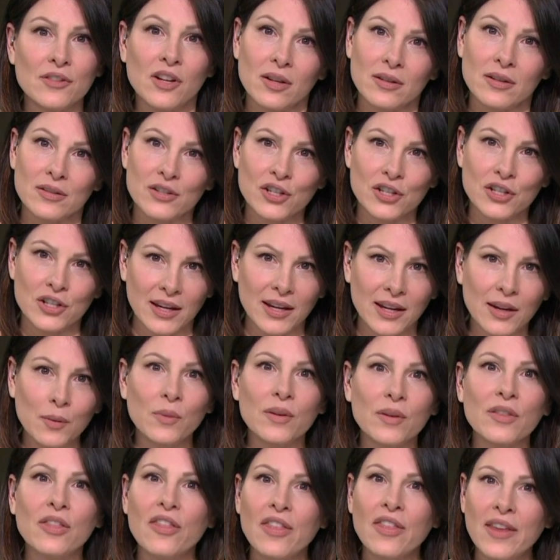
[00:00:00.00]
last year
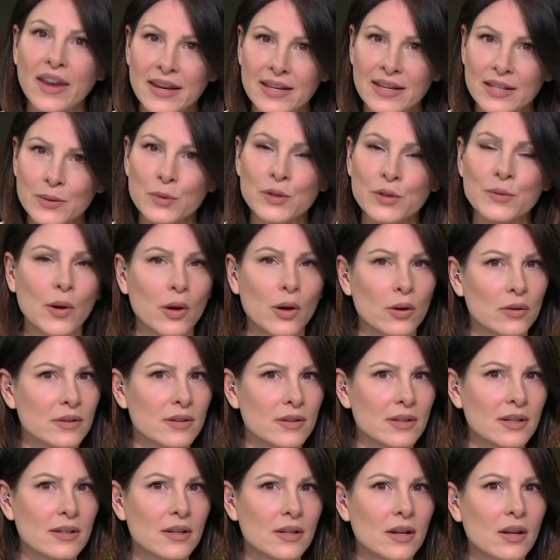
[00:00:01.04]
when this was
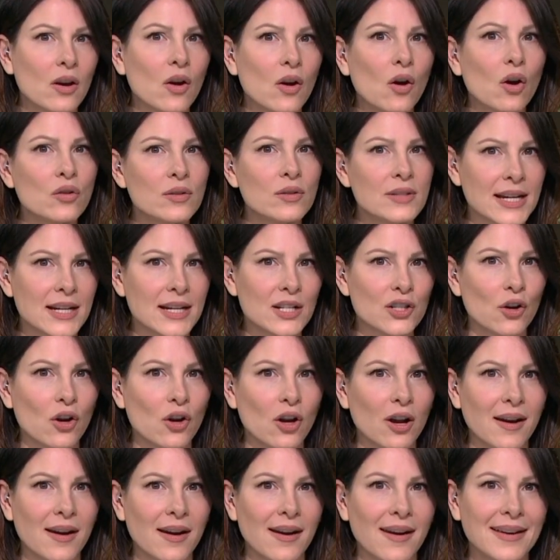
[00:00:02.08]
posted on
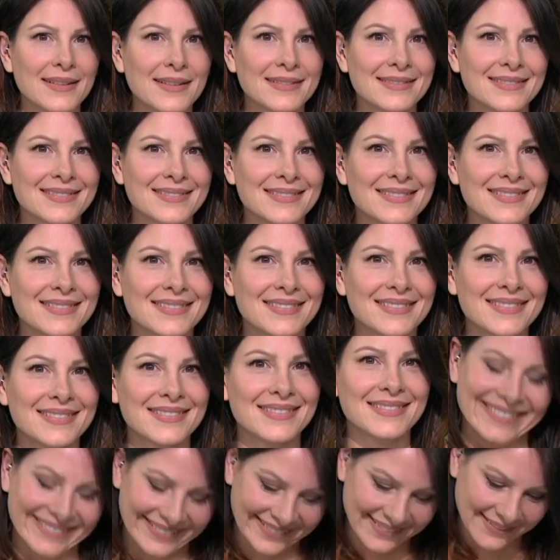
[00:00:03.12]
TikTok.
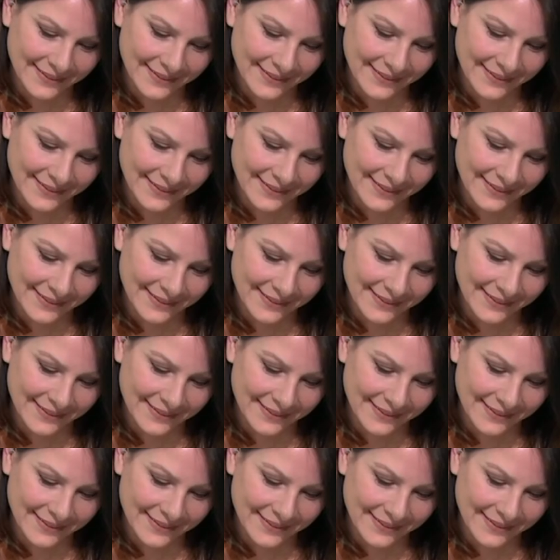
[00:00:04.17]
The